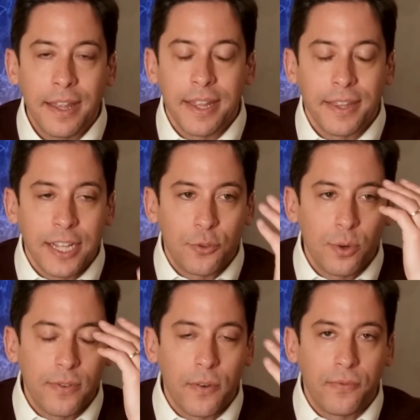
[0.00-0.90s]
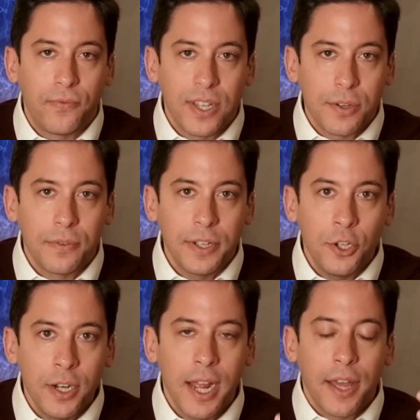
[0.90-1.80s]
And that, that's true of our physical
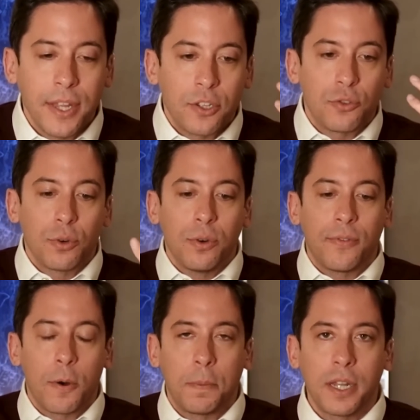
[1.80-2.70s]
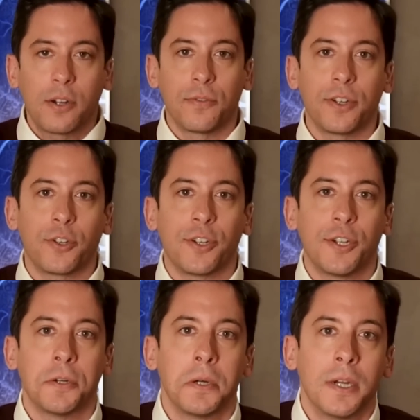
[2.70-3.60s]
vision, and that's true of our political vision,
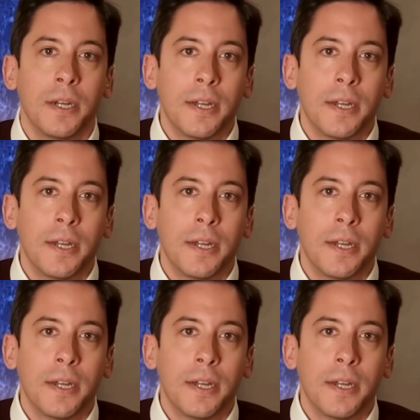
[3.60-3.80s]
too.